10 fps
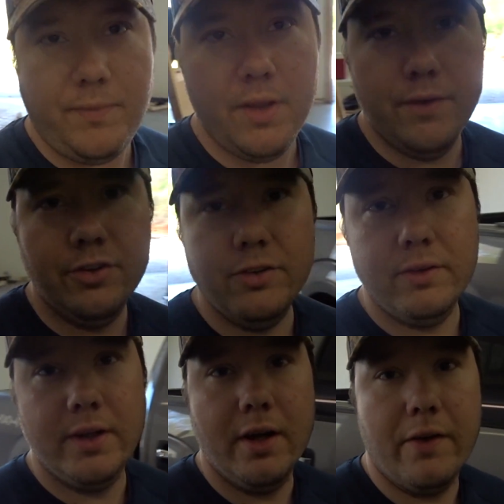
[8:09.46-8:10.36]
This is
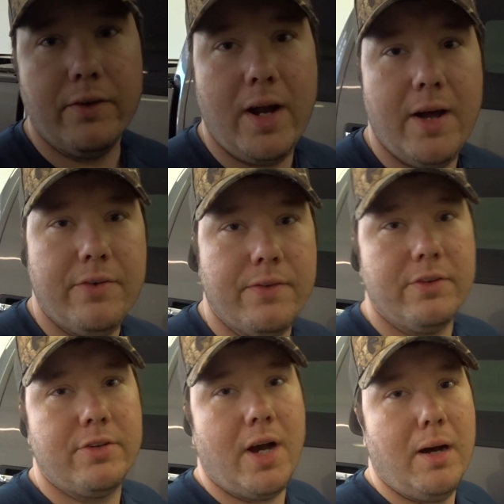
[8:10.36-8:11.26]
the other half of the
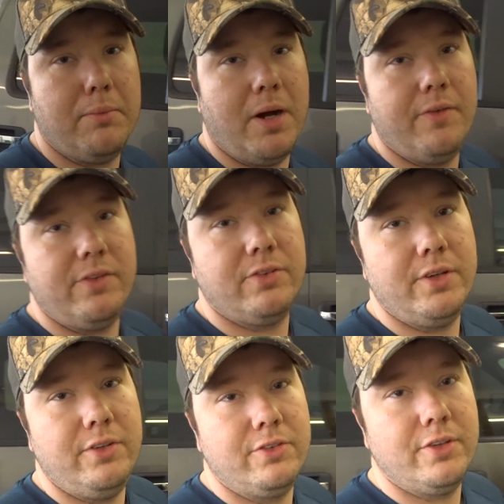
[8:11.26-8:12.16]
shop.
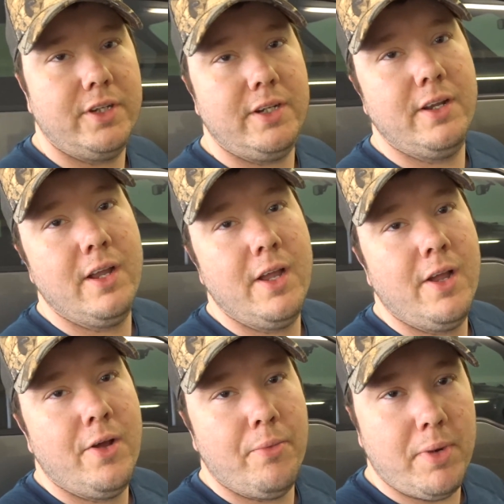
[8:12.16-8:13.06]
Obviously you can see
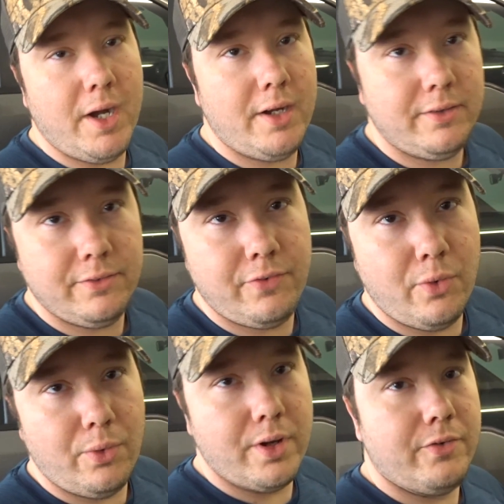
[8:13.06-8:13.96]
my
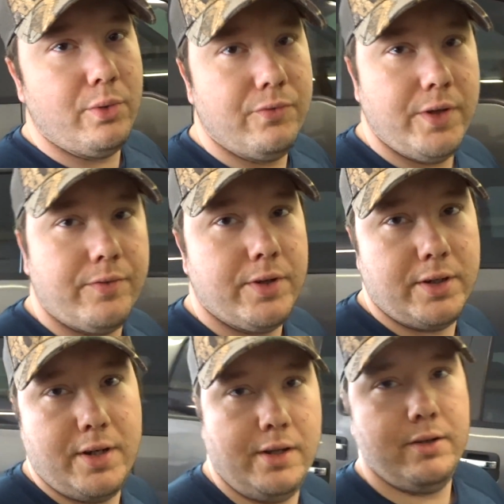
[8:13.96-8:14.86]
Ford F-150
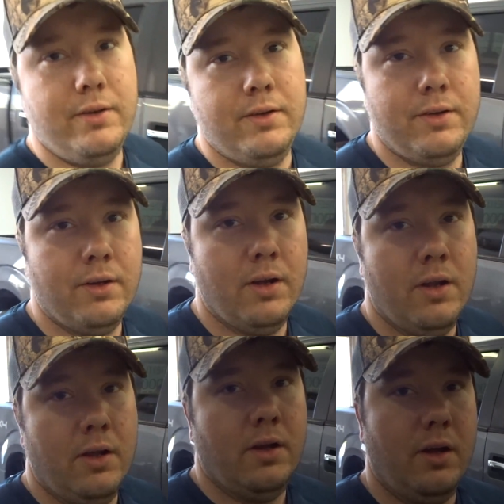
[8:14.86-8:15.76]
can
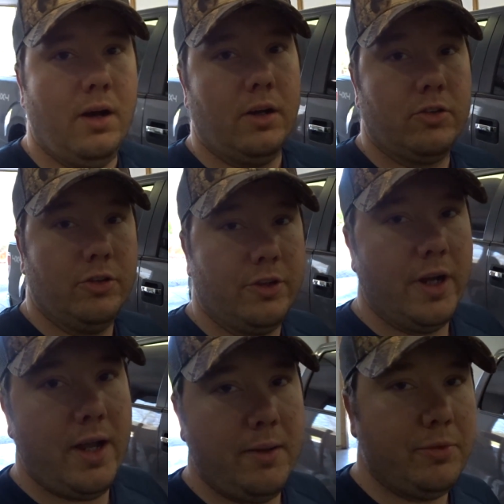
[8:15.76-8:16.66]
crew
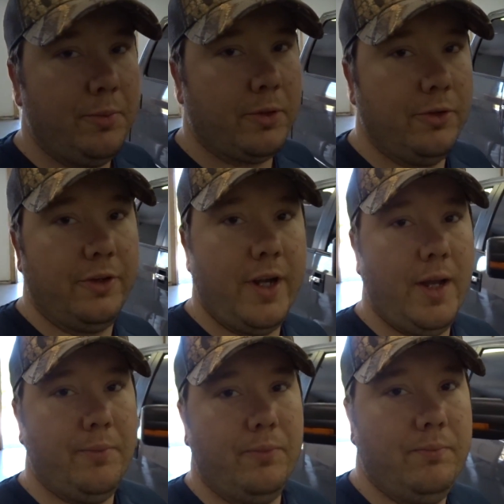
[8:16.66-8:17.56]
cab, super crew
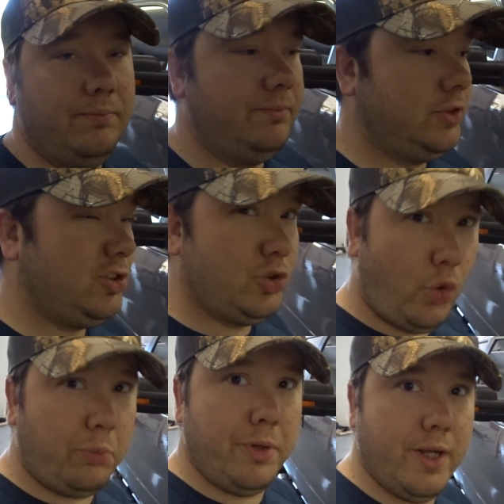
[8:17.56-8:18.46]
cab,
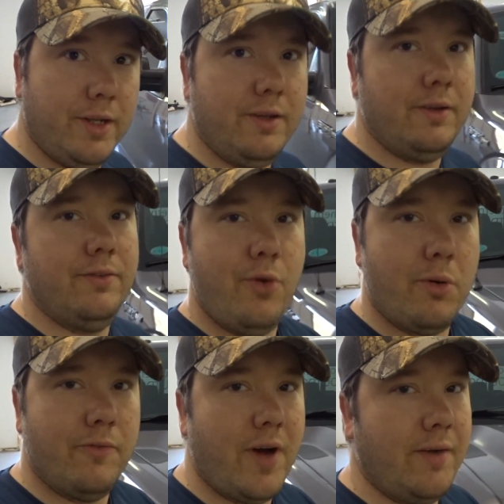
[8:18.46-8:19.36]
short bed
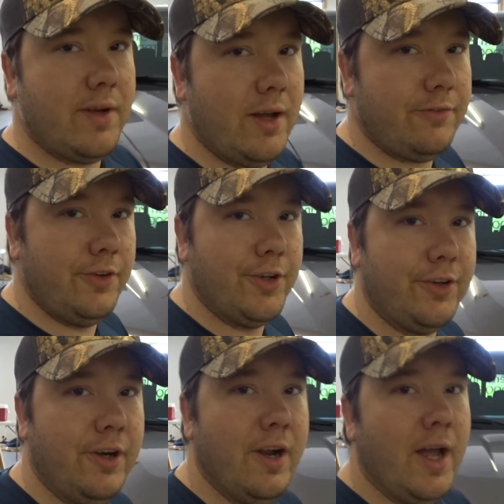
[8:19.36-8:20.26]
for 5.5
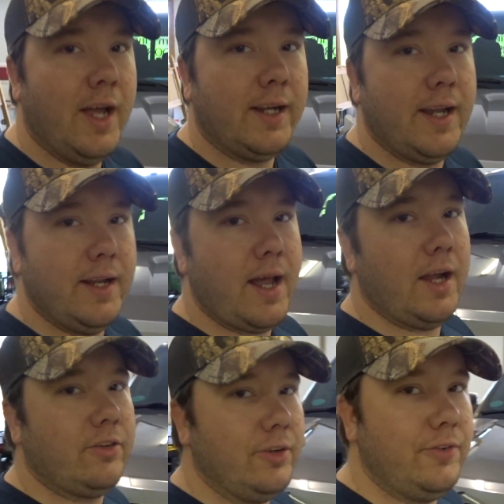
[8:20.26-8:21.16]
footer can
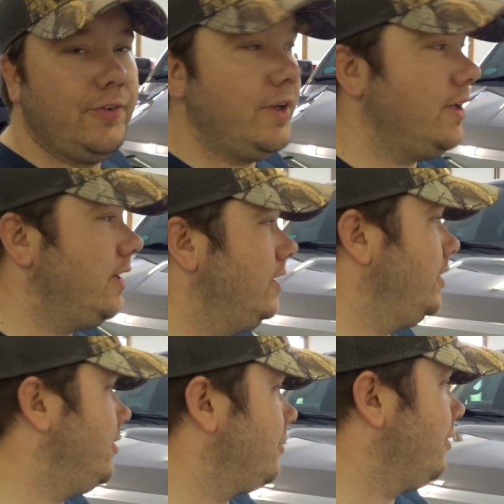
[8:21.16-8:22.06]
actually fit in
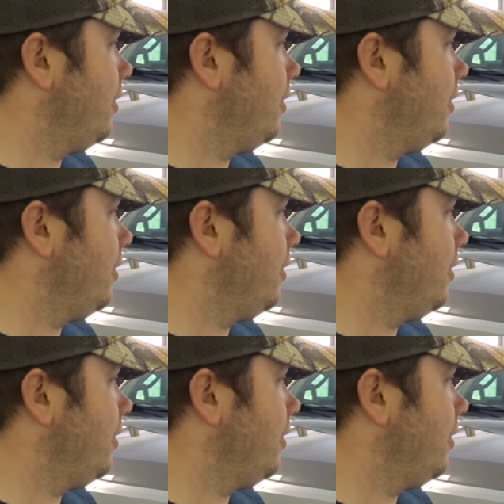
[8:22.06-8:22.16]
here